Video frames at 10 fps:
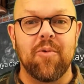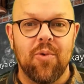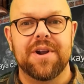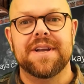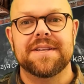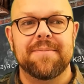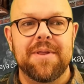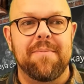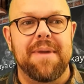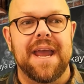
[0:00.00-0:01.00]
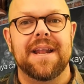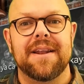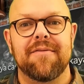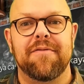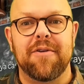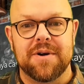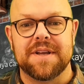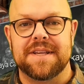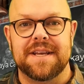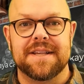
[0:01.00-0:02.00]
What are some of the main
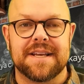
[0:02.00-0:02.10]
focuses?